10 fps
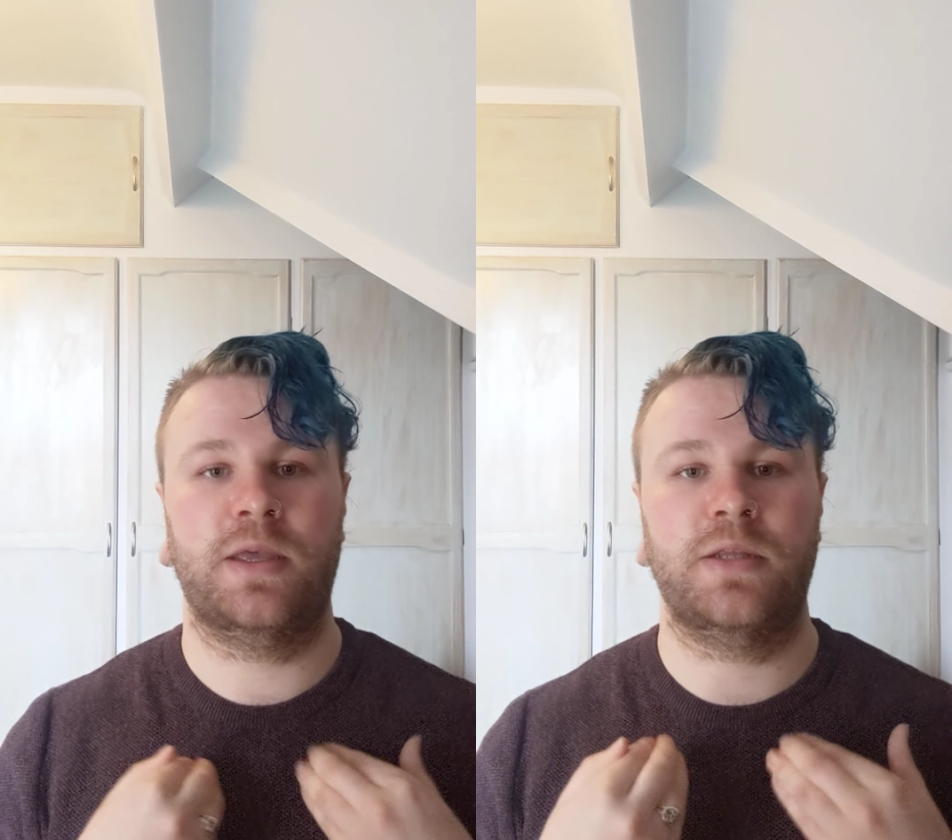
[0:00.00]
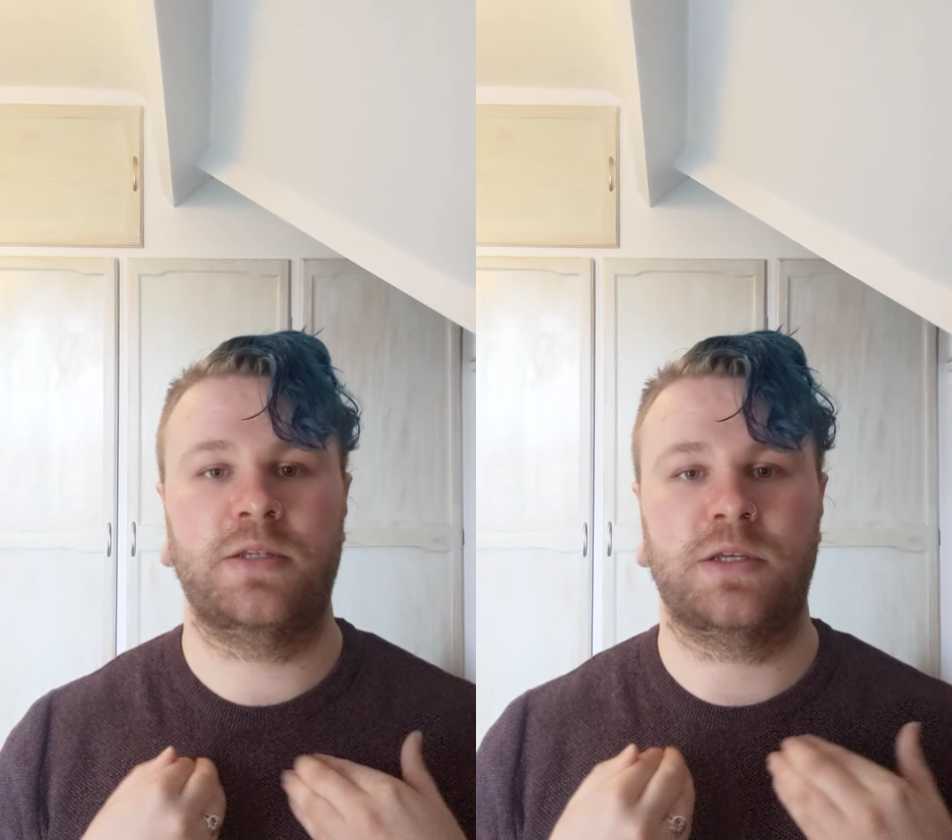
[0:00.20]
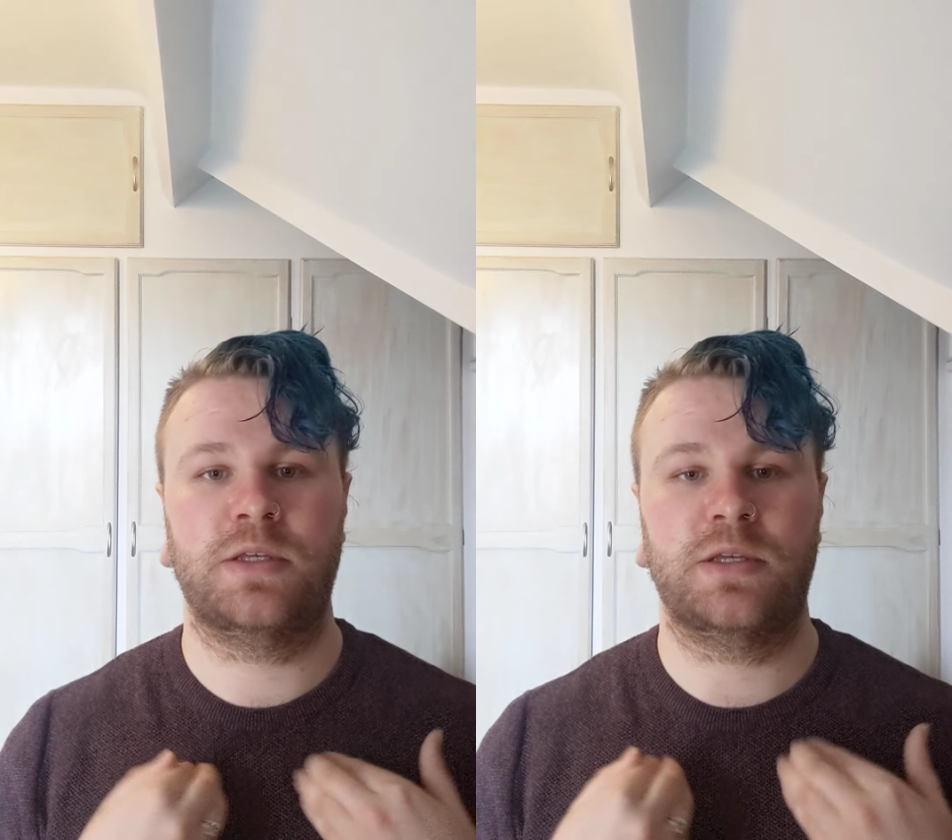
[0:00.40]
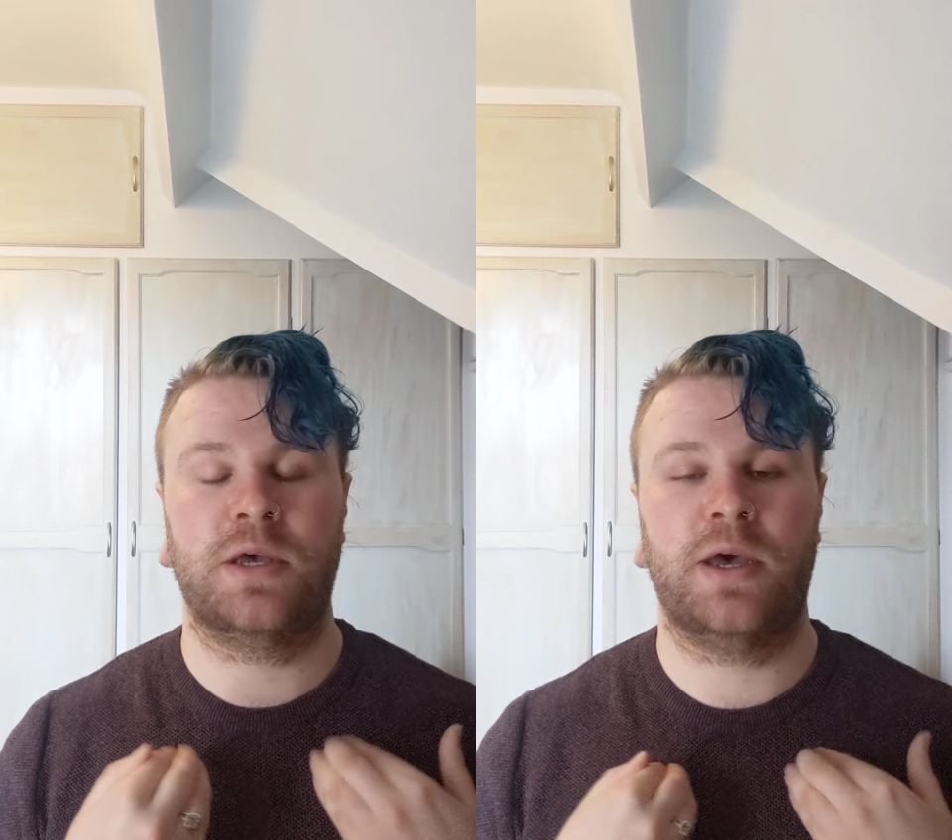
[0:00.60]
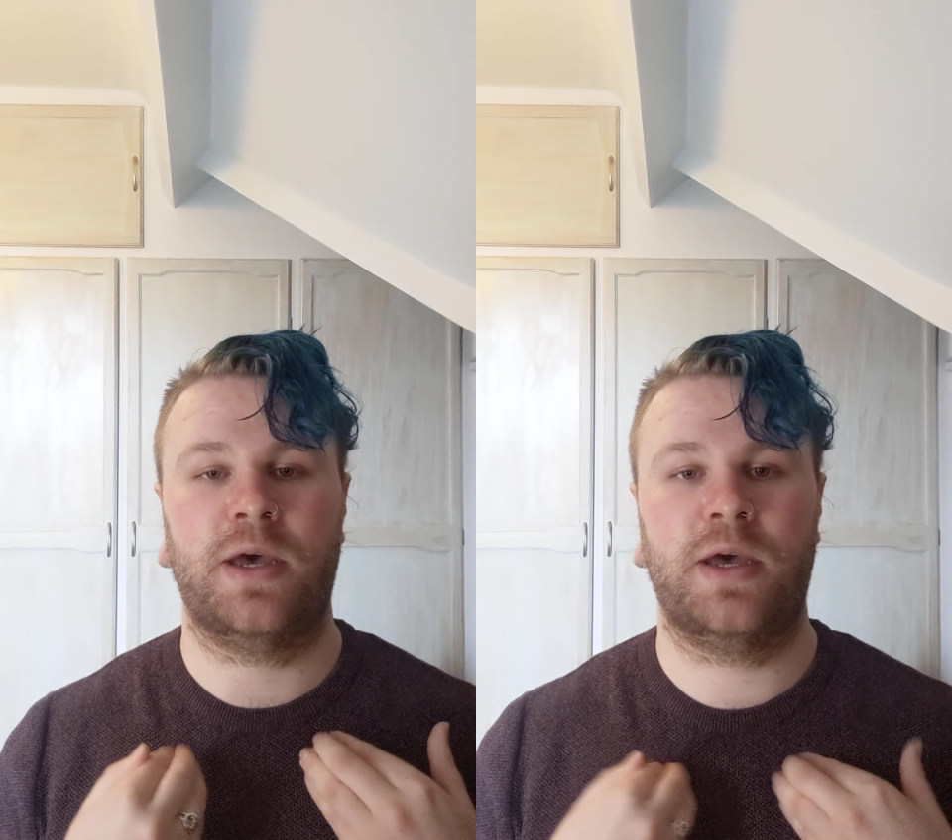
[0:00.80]
into
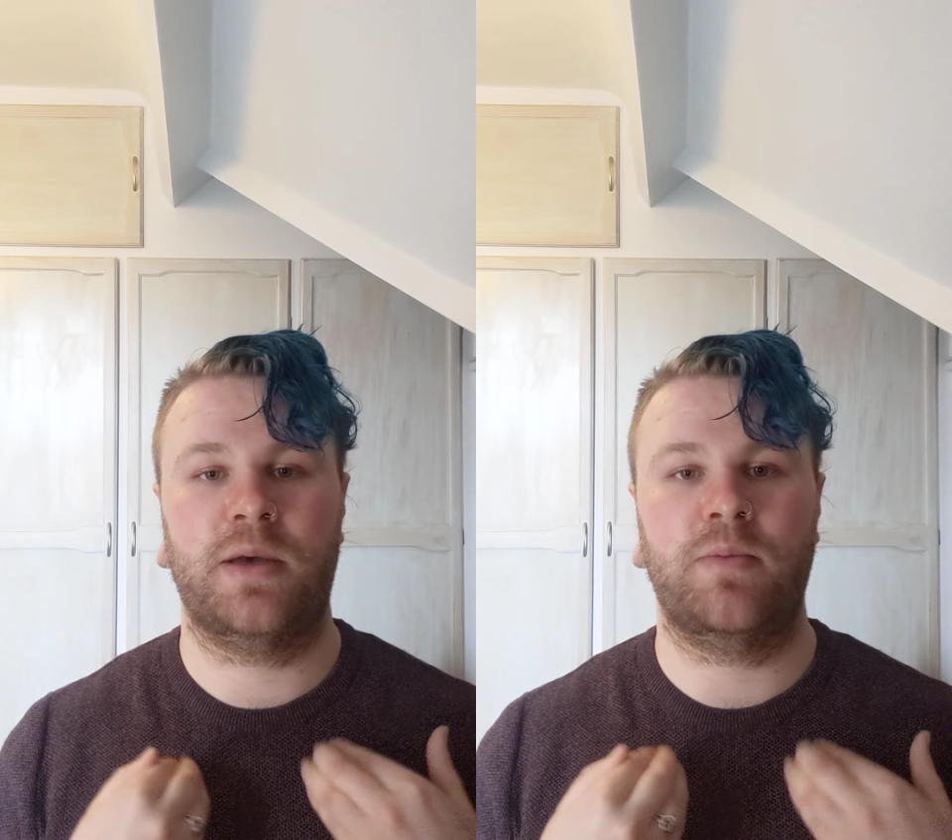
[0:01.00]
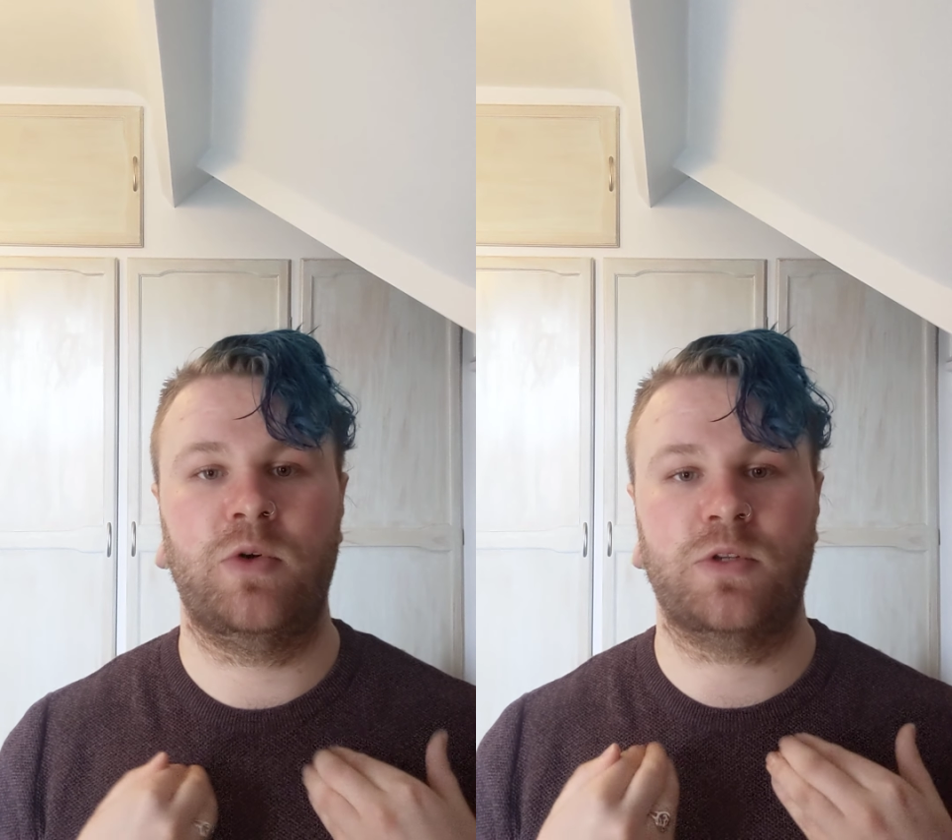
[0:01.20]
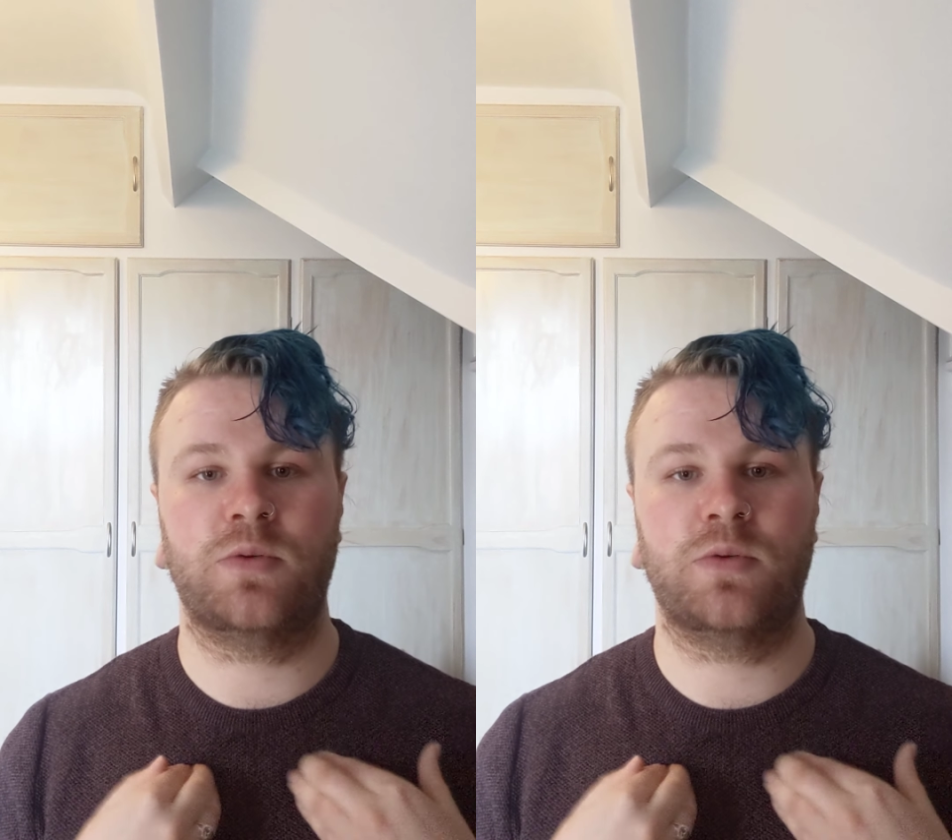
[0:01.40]
more